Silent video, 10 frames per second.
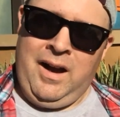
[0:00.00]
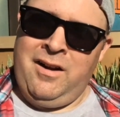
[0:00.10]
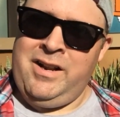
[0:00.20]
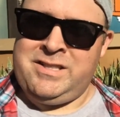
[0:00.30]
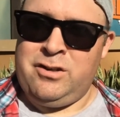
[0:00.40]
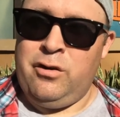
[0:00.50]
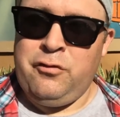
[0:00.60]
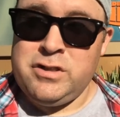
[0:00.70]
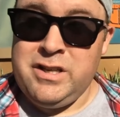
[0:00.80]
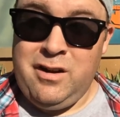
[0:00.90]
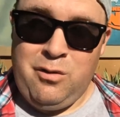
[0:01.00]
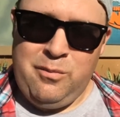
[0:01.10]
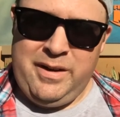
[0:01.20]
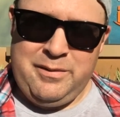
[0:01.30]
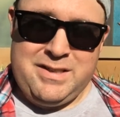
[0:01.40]
All right, so unfortunately I
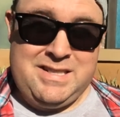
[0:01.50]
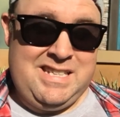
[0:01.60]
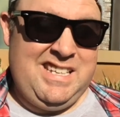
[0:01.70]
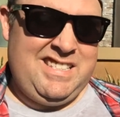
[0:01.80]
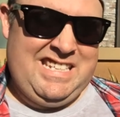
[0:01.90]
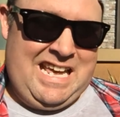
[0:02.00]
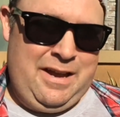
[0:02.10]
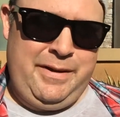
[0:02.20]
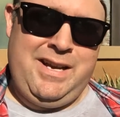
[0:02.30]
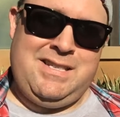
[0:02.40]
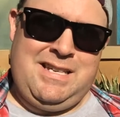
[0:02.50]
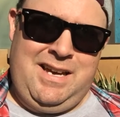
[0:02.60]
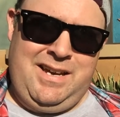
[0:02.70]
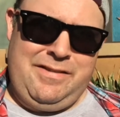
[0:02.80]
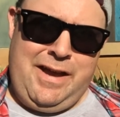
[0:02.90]
won't be able to see it today because
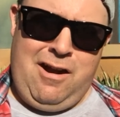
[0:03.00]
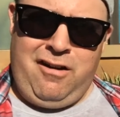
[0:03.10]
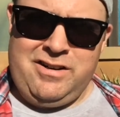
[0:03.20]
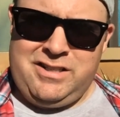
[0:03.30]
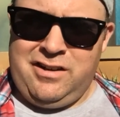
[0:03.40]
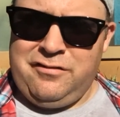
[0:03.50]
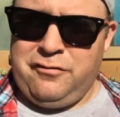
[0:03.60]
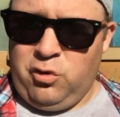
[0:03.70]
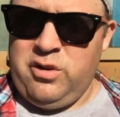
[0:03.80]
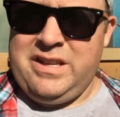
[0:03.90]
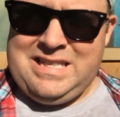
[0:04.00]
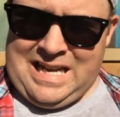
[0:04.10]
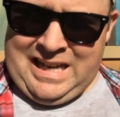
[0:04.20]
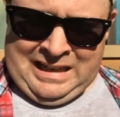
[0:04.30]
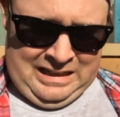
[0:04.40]
they are done for the
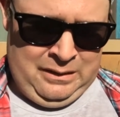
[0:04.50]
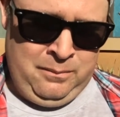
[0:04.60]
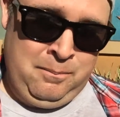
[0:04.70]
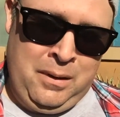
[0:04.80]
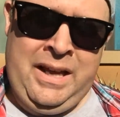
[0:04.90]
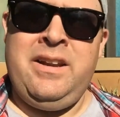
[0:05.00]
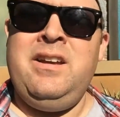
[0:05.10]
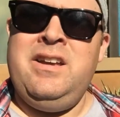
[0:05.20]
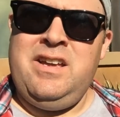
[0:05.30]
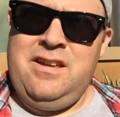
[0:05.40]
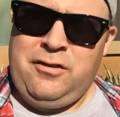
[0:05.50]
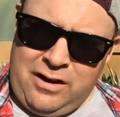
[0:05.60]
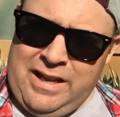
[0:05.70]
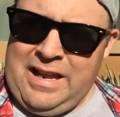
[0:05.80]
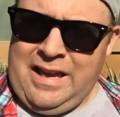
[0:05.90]
day. But if
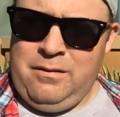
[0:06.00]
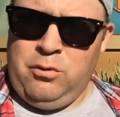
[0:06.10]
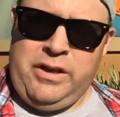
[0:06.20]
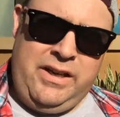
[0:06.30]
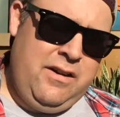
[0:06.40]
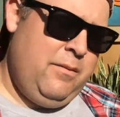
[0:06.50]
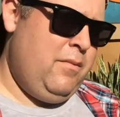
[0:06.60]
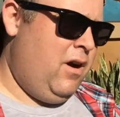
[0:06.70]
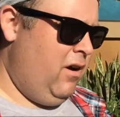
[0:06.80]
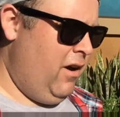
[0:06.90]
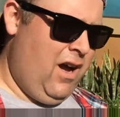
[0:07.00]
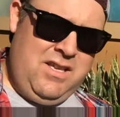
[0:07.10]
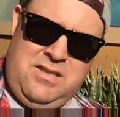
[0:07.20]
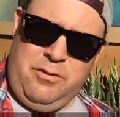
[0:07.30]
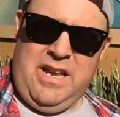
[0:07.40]
you're in Animal Kingdom on a
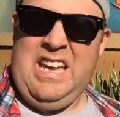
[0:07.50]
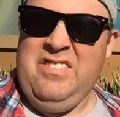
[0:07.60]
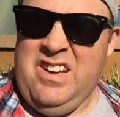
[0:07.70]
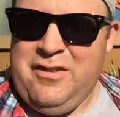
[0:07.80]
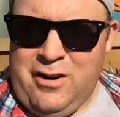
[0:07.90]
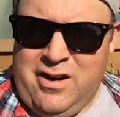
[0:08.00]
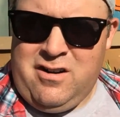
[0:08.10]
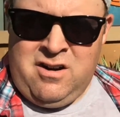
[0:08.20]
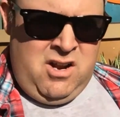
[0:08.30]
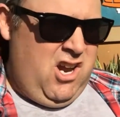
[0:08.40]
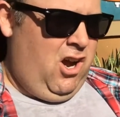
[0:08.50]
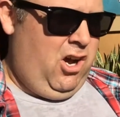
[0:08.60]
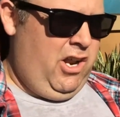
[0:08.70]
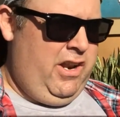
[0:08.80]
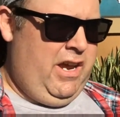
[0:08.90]
hot summer day, even if you're here
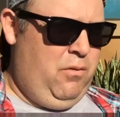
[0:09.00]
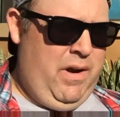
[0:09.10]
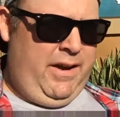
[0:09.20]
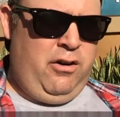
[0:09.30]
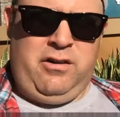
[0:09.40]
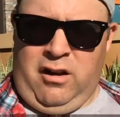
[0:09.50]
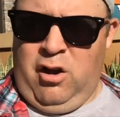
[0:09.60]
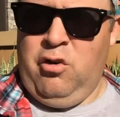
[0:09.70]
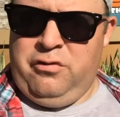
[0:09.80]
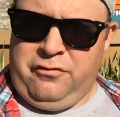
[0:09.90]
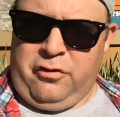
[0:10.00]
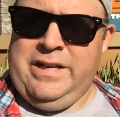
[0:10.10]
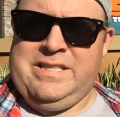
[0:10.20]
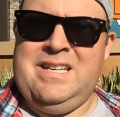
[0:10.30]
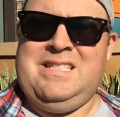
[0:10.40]
on a record low
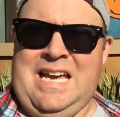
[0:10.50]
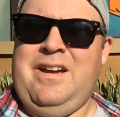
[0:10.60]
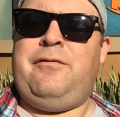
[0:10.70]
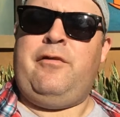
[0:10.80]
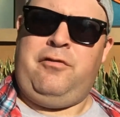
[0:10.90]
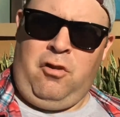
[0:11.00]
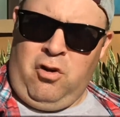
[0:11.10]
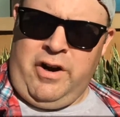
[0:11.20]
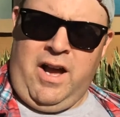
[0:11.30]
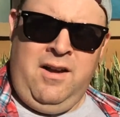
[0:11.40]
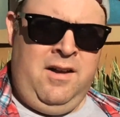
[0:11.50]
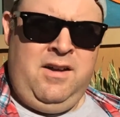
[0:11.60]
freezing day for Florida,